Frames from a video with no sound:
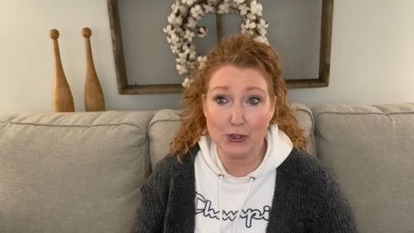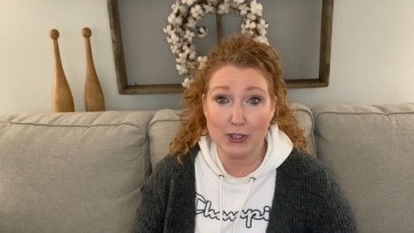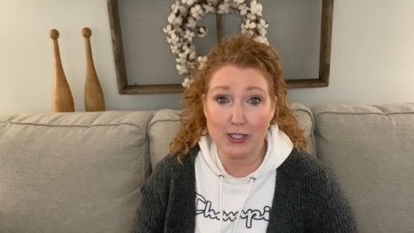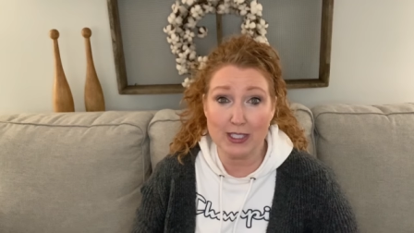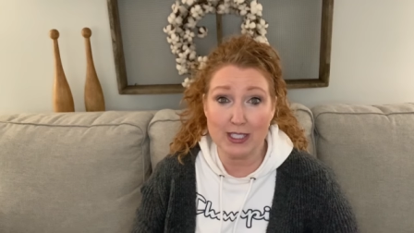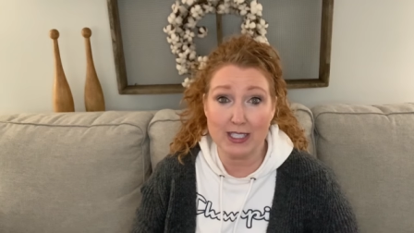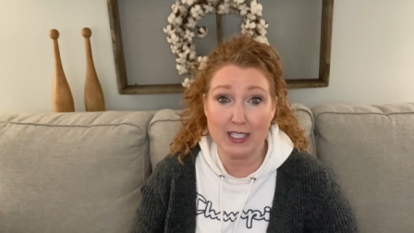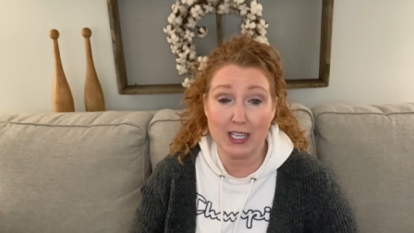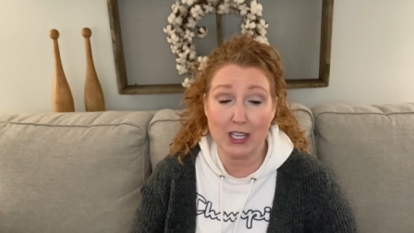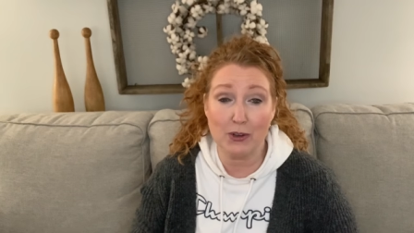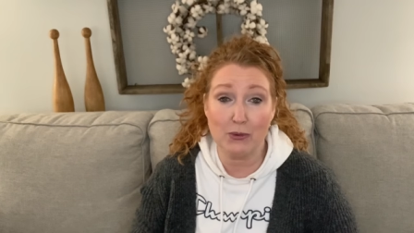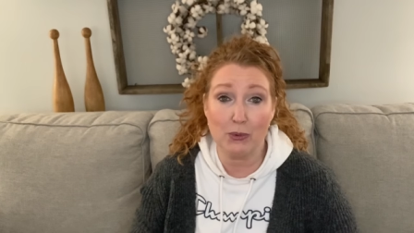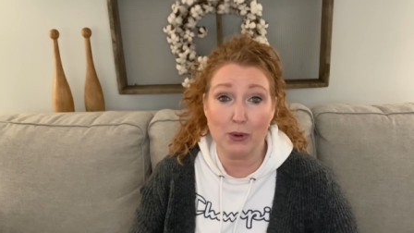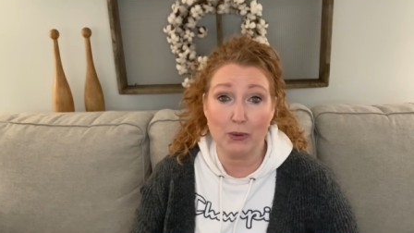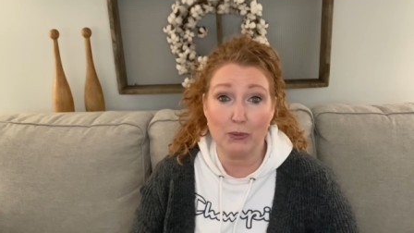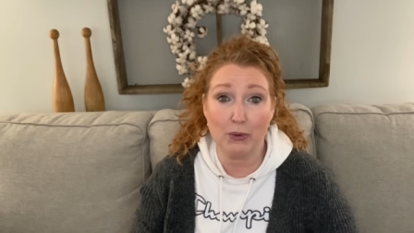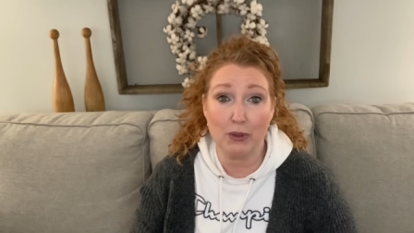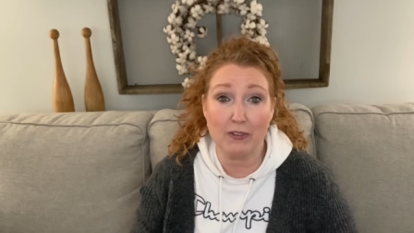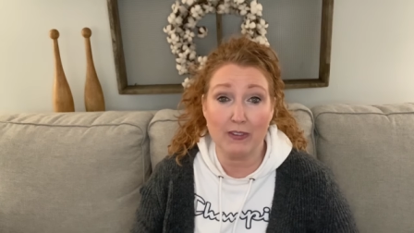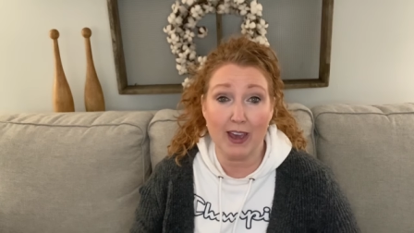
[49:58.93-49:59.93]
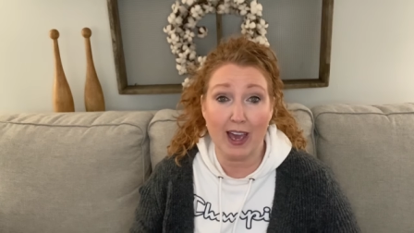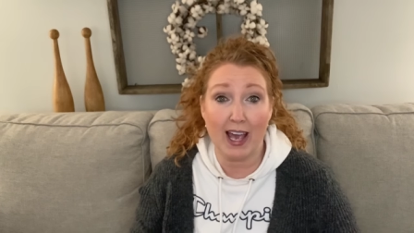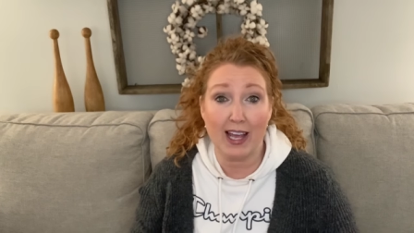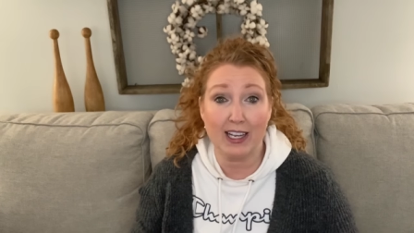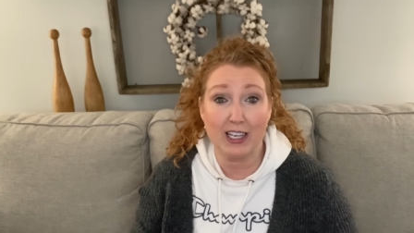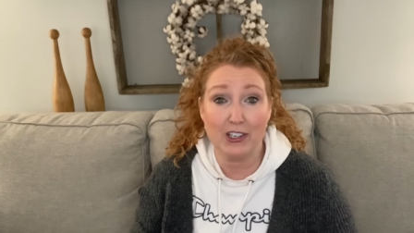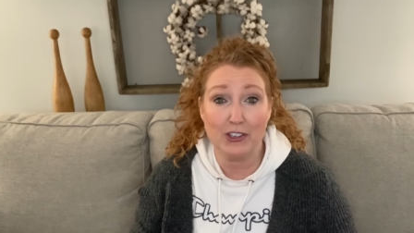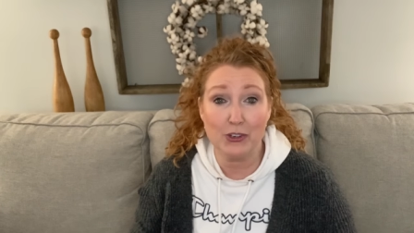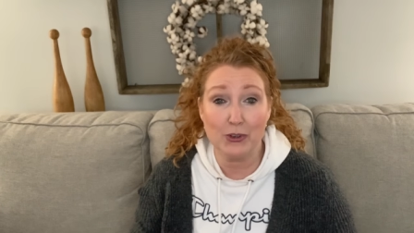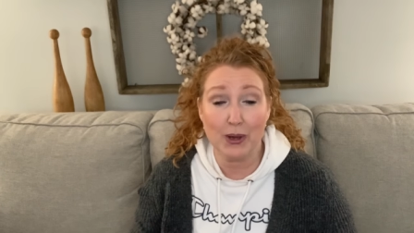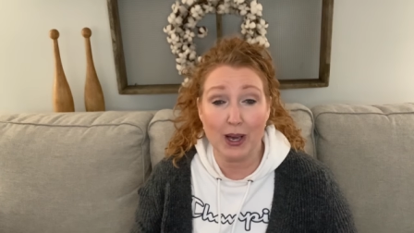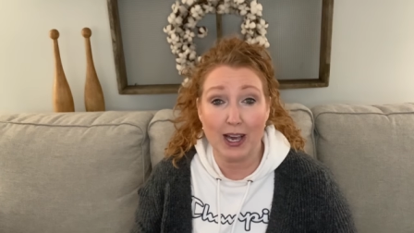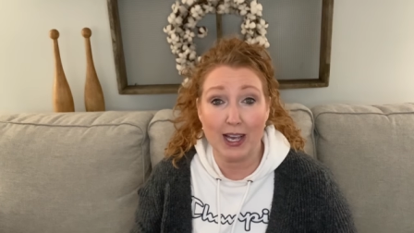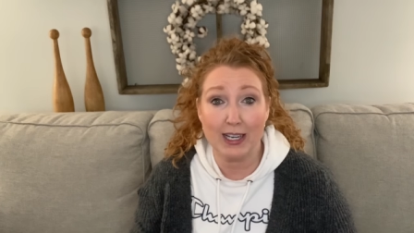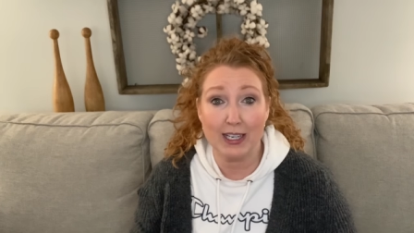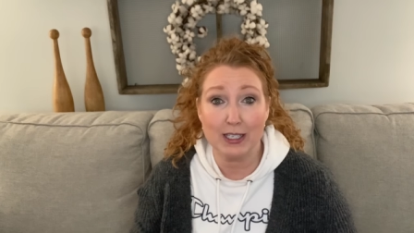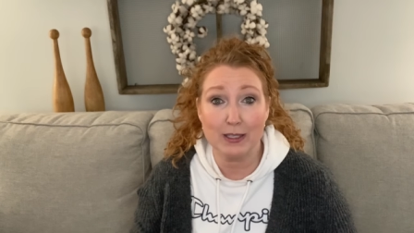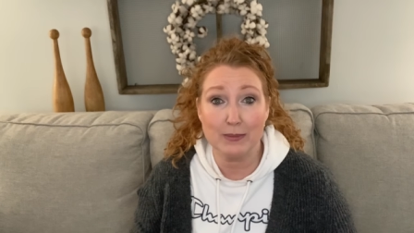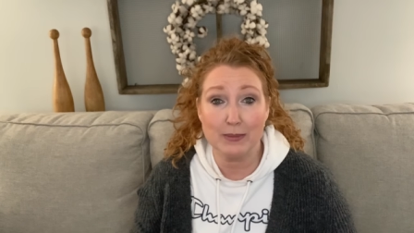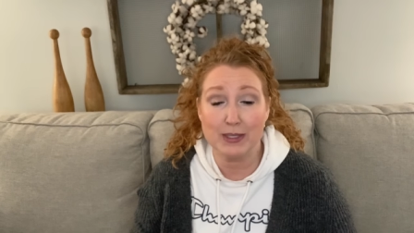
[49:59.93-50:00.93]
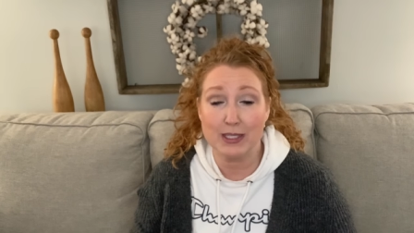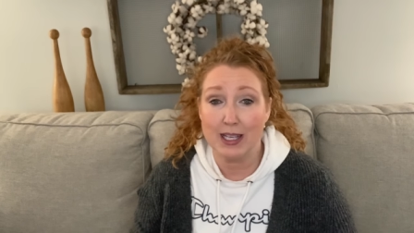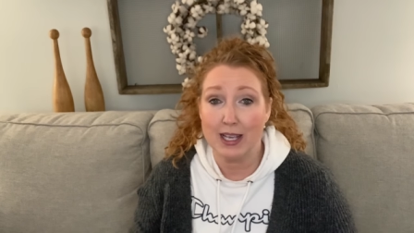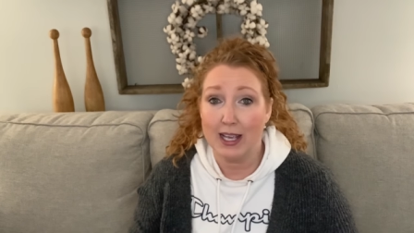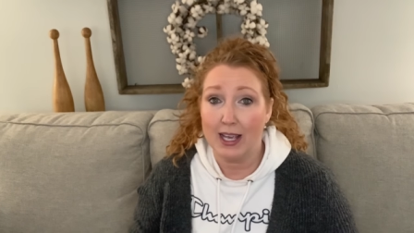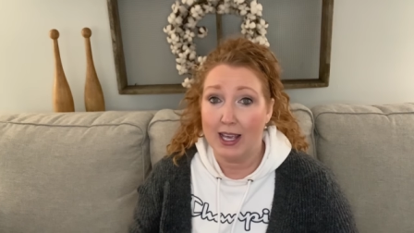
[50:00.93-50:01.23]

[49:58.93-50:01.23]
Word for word: can see when we've added new items.